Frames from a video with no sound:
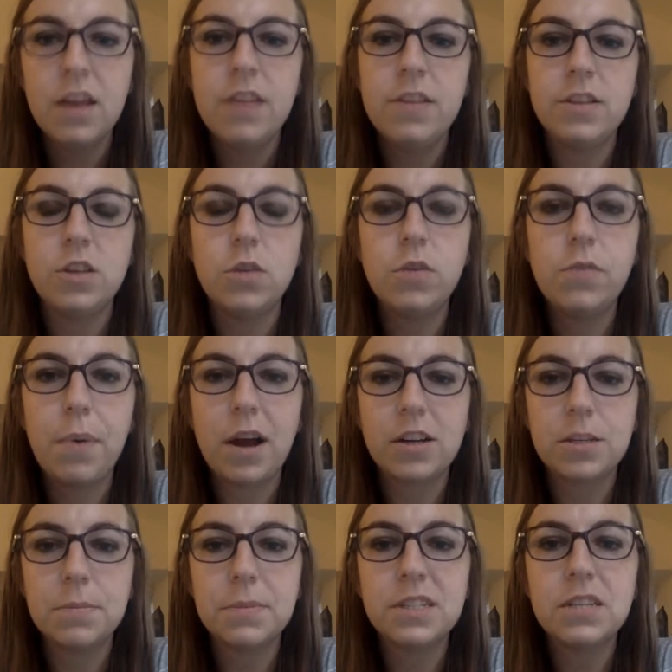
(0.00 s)
The zone of
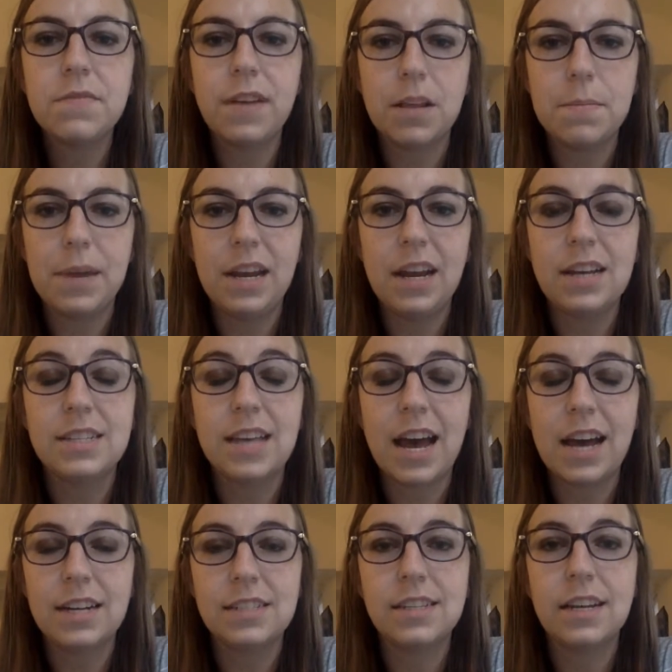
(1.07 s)
proximal development has
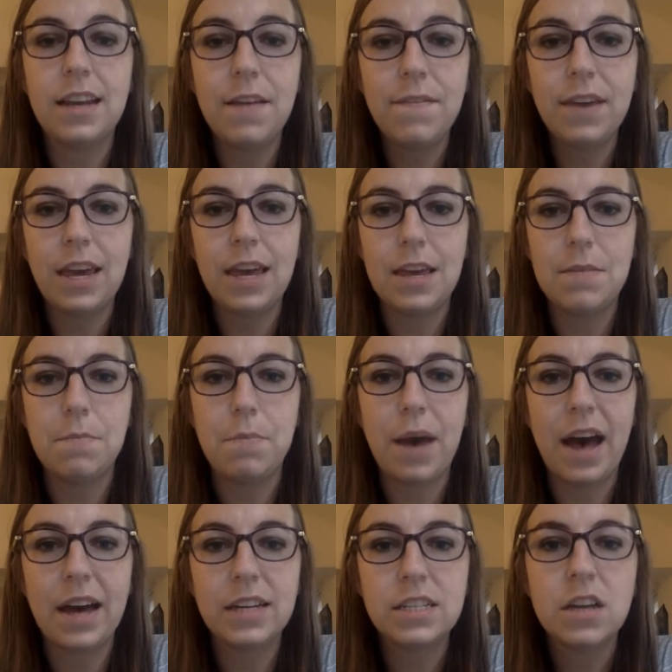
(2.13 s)
had a significant
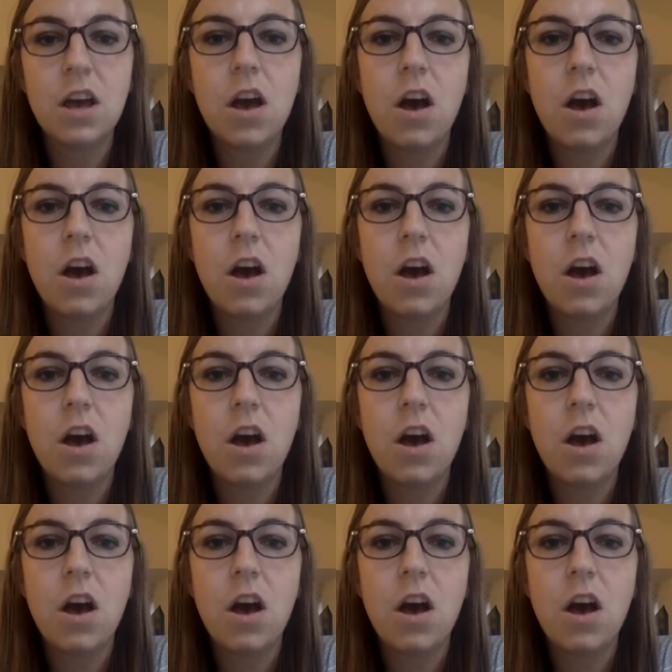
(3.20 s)
impact